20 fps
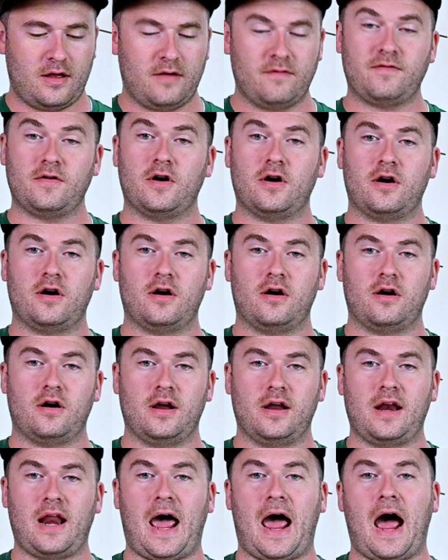
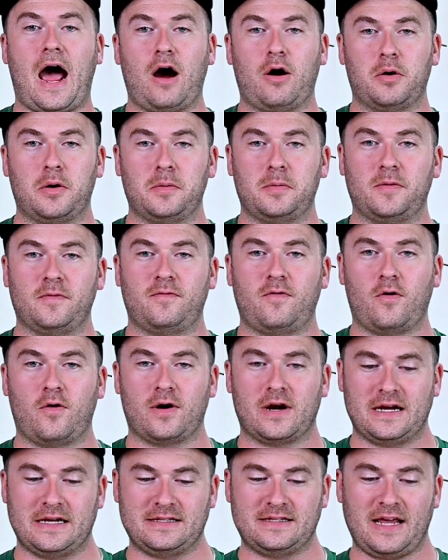an hour before
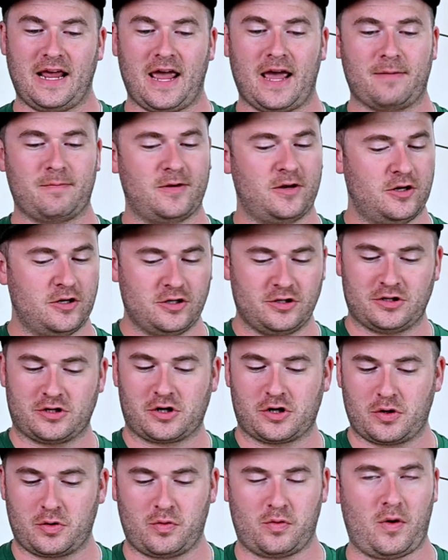an exam and you're just
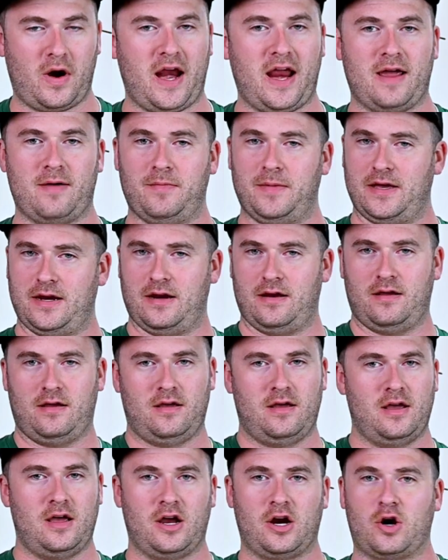cramming
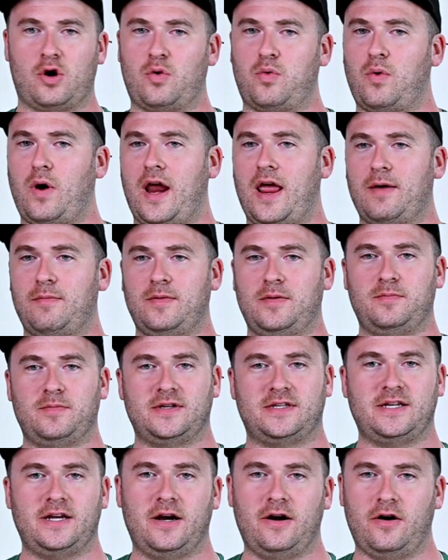
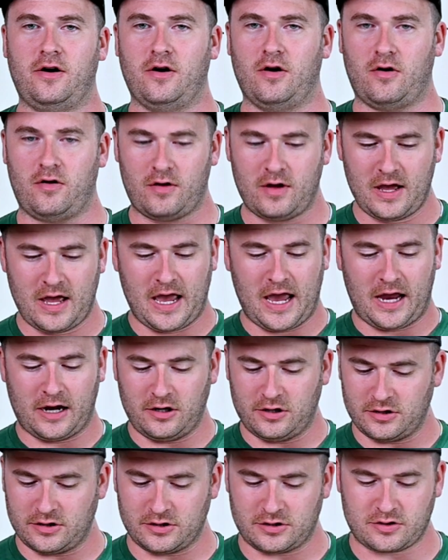material, and
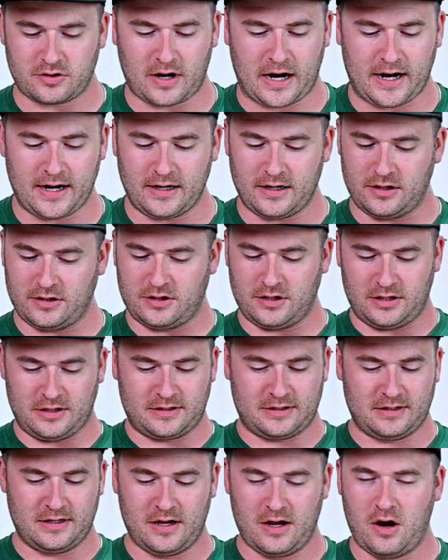you're just trying to
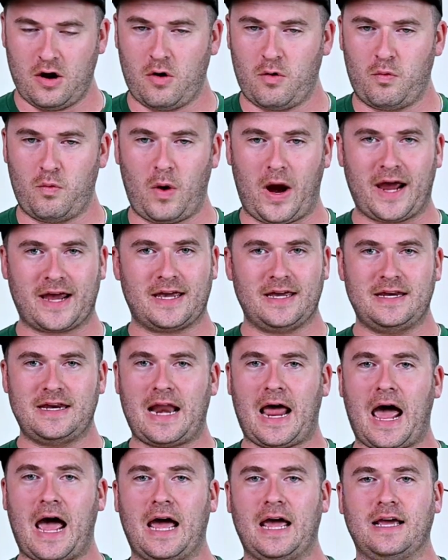just
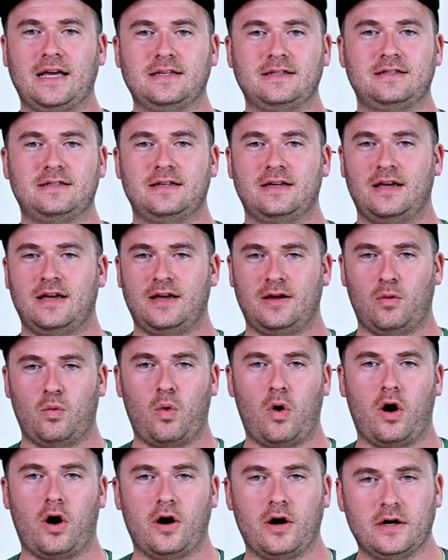recognize
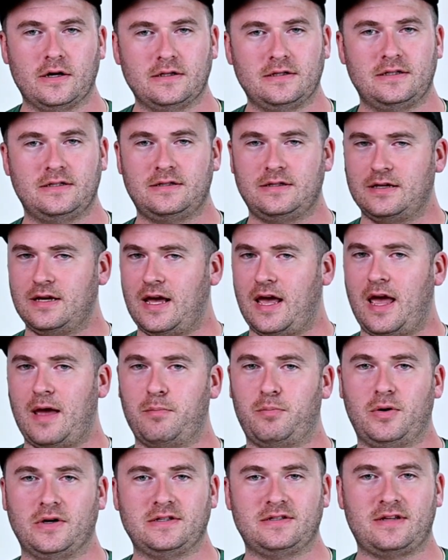words
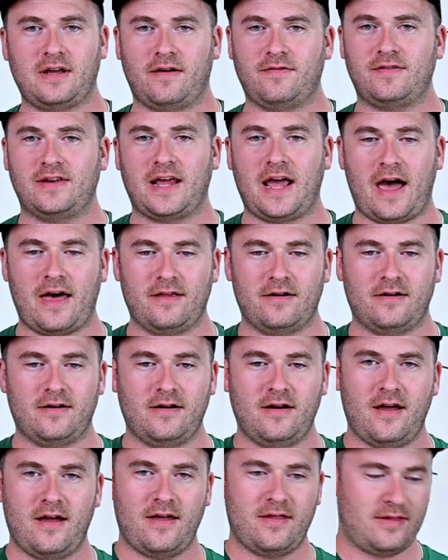and put stuff
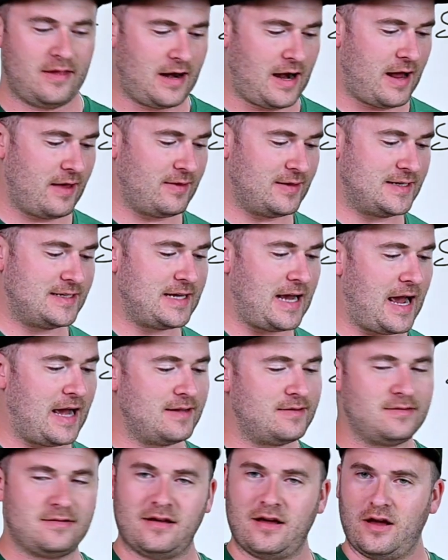together, then on the
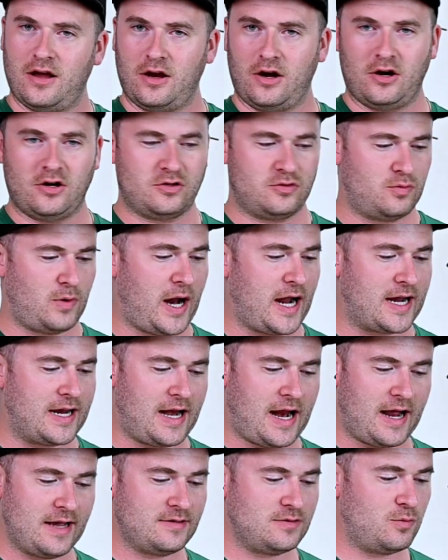test, you're just
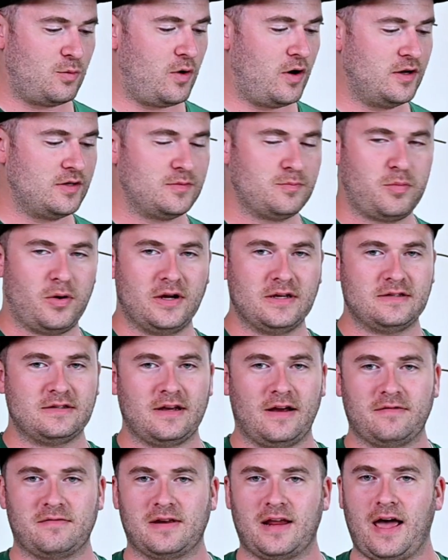recognizing words and putting
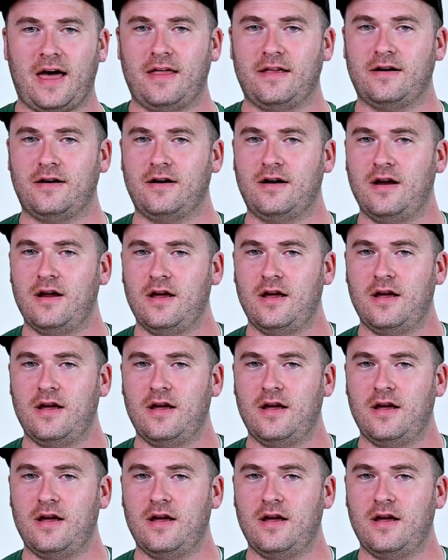stuff together,